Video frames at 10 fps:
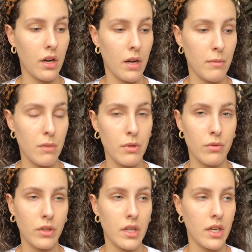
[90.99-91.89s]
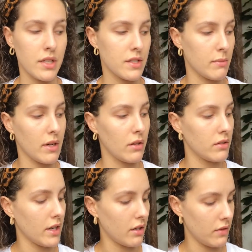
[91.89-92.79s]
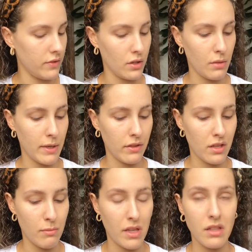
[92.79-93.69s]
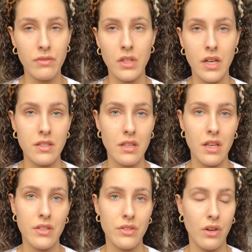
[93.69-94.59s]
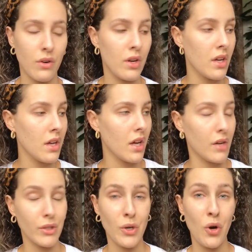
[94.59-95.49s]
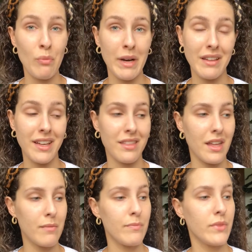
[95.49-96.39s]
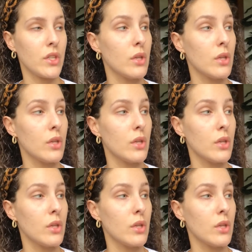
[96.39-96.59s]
I'm gonna be really honest about how I feel about them. I love Glossier, so I really hope I like them.